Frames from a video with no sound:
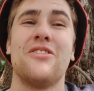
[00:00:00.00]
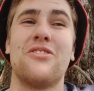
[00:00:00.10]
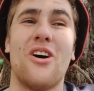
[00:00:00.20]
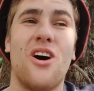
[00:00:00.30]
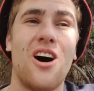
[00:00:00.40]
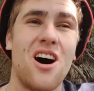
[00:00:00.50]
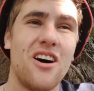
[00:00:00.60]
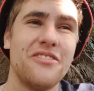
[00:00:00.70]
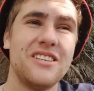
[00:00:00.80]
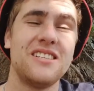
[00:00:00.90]
the
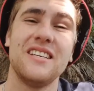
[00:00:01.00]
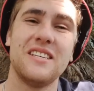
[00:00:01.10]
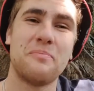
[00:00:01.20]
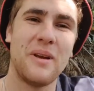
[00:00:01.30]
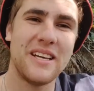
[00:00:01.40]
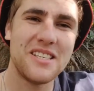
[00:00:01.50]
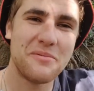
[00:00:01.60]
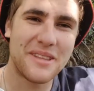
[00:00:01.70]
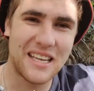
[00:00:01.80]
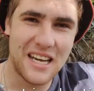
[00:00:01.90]
harvest is plenty
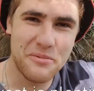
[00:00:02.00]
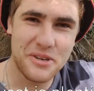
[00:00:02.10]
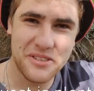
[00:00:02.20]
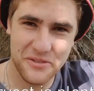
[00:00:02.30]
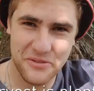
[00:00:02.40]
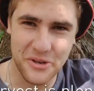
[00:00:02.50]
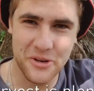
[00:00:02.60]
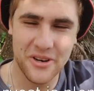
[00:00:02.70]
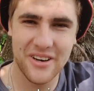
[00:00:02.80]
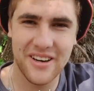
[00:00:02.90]
but the laborers are few.
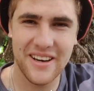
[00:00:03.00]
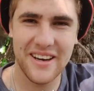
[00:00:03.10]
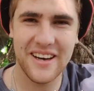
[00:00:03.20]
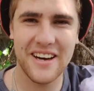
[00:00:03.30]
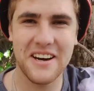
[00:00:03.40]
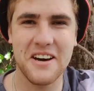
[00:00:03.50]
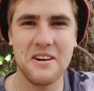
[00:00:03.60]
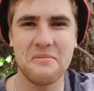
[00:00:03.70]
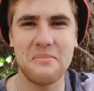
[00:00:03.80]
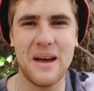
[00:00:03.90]

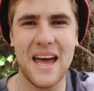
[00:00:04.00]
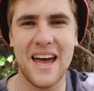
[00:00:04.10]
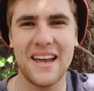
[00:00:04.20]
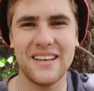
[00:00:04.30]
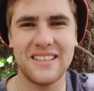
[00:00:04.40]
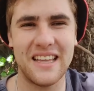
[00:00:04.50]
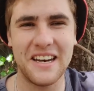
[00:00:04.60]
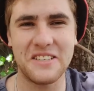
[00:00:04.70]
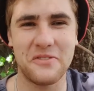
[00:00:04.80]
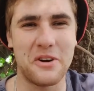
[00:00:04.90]
And that
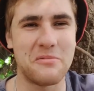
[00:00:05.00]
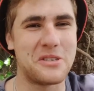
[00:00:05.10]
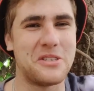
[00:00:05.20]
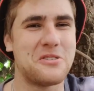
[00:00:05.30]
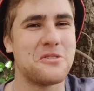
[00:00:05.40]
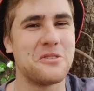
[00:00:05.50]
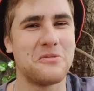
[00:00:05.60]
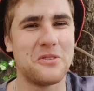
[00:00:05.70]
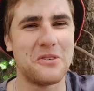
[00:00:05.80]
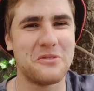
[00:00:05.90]
is very much the truth
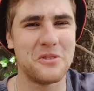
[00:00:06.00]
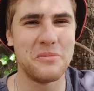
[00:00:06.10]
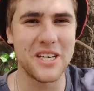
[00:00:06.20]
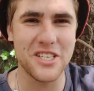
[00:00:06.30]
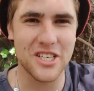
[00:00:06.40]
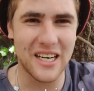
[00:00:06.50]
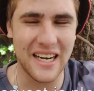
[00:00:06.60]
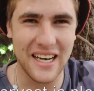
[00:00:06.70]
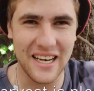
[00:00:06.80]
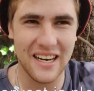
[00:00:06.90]
for
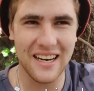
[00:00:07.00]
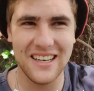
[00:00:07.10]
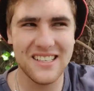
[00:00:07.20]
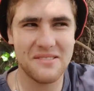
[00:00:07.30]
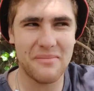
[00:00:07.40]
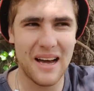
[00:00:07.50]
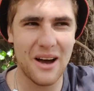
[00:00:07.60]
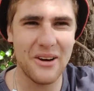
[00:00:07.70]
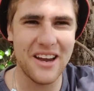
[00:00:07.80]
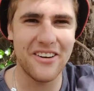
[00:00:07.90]
ministry in at least
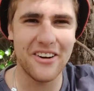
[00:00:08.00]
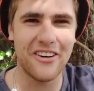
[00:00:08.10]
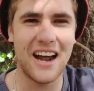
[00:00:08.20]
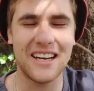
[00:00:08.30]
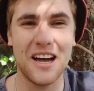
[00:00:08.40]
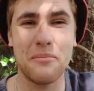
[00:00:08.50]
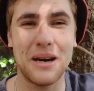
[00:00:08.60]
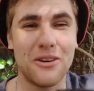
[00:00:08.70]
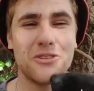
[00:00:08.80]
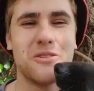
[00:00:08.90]
our area right now.
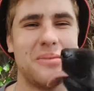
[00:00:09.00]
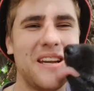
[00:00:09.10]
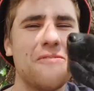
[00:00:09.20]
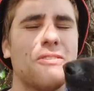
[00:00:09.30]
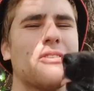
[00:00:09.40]
But I also believe,